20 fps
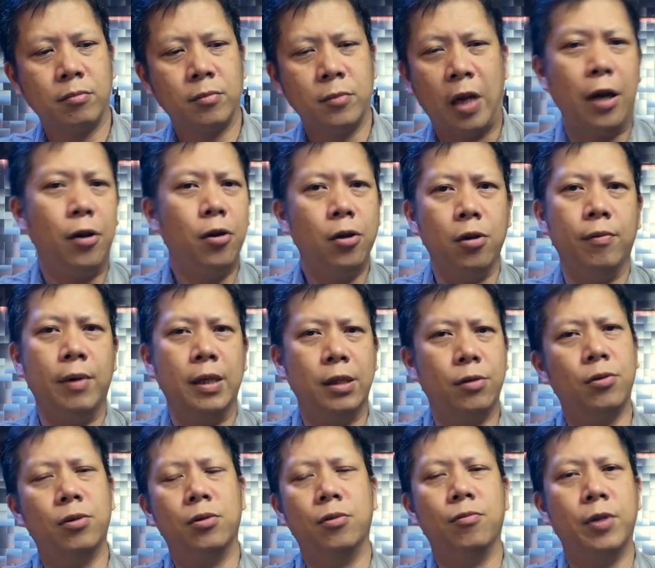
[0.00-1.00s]
I don't know what
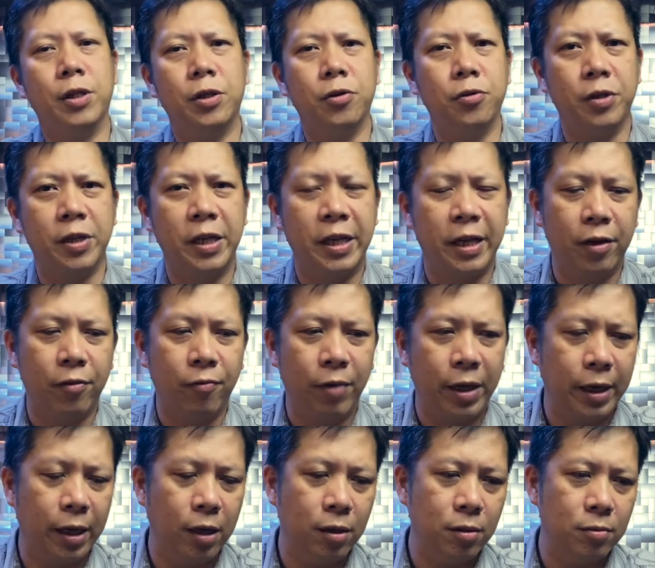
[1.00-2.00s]
you're, what you're thinking
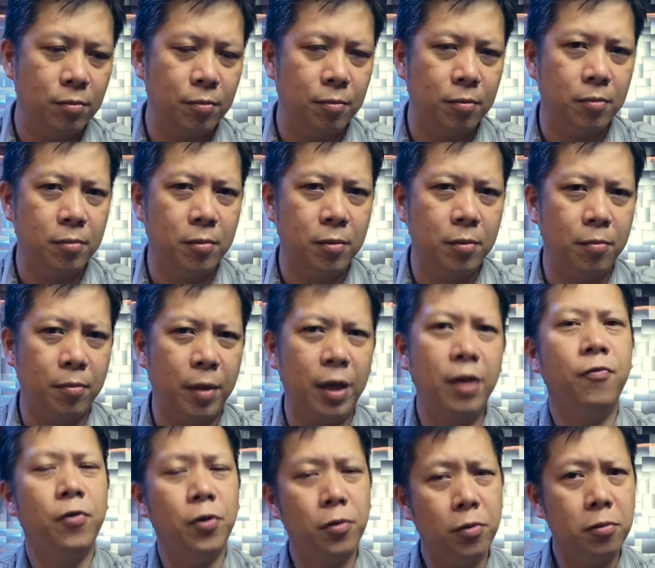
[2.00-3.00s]
right now. But
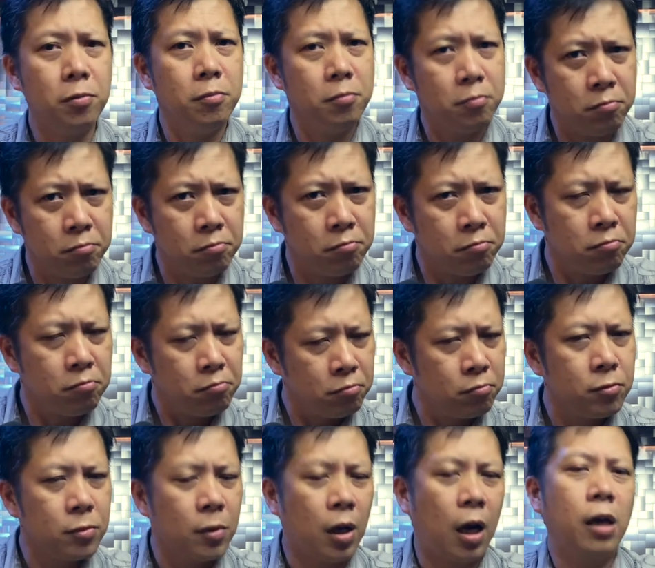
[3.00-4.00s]
if you
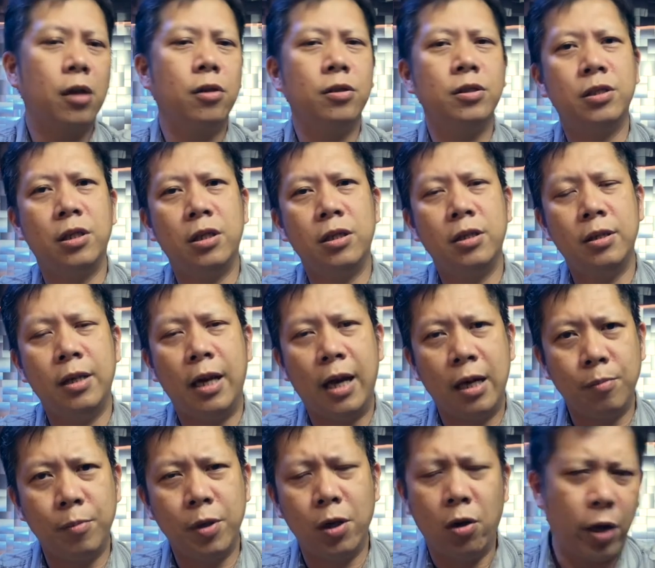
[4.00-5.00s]
are concerned
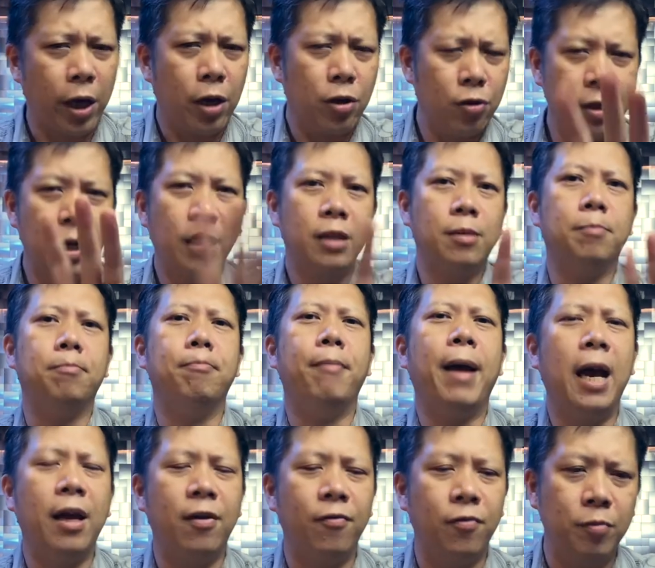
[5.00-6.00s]
at me, okay, you're not
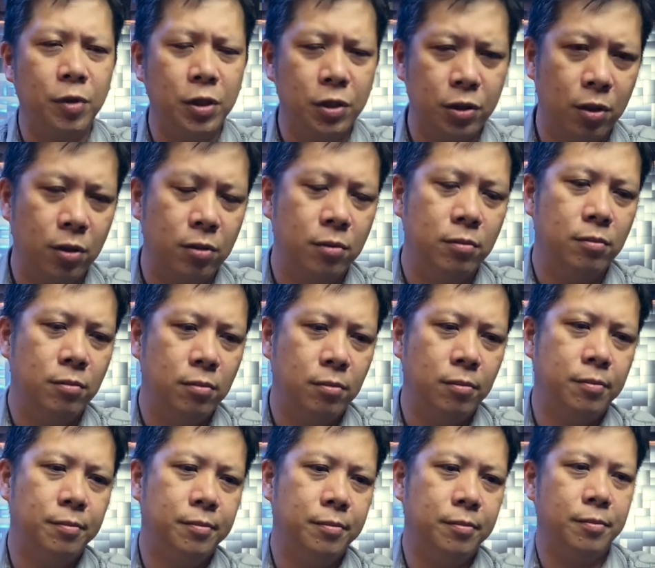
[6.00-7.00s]
banned from the show.
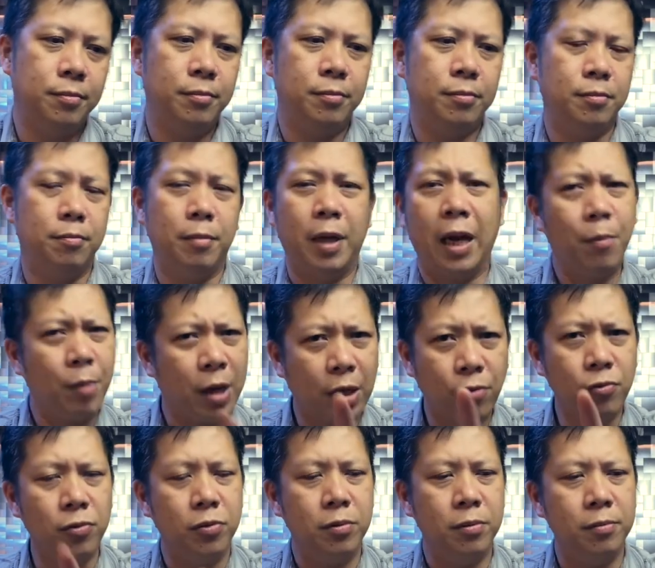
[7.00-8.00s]
But I'm
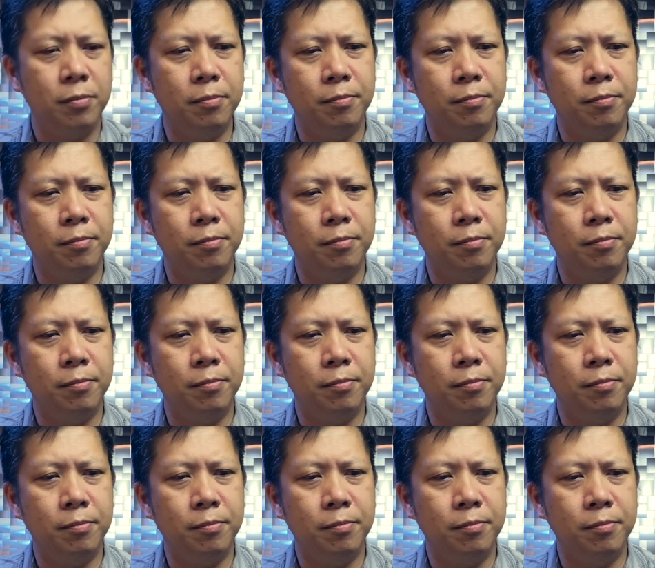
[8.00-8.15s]
not rude.